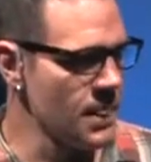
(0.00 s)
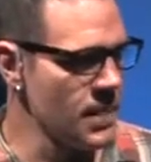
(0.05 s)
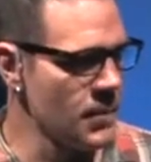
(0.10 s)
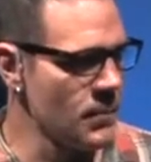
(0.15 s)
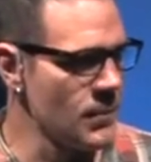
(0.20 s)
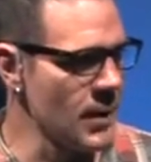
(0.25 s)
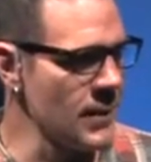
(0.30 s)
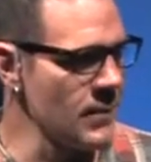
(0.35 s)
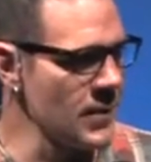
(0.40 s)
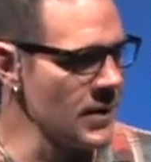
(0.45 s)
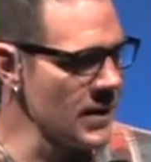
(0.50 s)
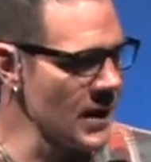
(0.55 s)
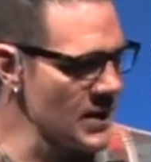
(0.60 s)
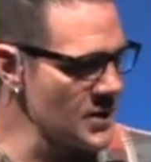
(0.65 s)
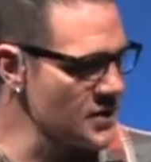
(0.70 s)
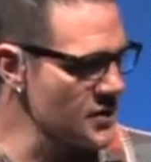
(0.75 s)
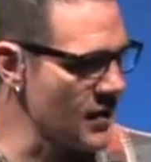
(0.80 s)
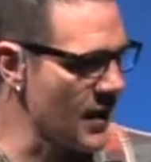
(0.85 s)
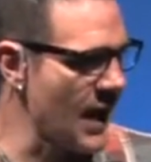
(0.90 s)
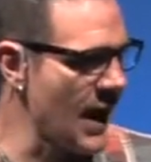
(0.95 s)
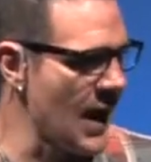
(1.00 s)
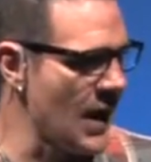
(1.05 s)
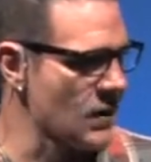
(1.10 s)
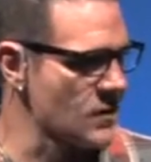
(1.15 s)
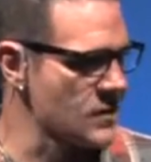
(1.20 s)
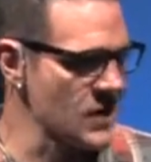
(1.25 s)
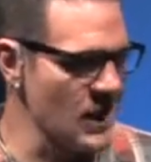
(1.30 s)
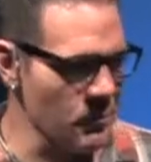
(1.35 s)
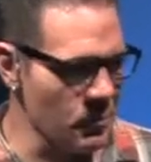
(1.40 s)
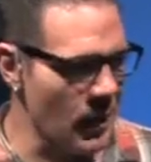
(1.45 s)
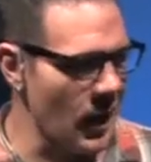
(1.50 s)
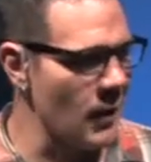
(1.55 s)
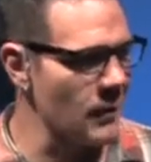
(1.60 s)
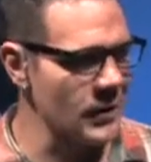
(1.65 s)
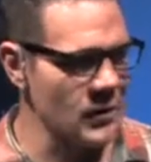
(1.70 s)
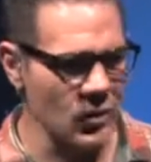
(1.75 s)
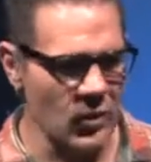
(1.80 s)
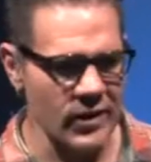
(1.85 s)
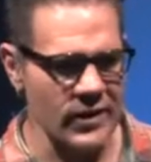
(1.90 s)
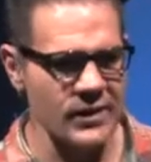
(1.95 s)
maybe a nicer house. I probably
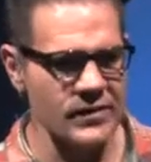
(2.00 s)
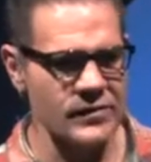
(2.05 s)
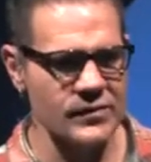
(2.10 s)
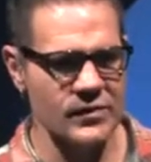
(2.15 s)
would have.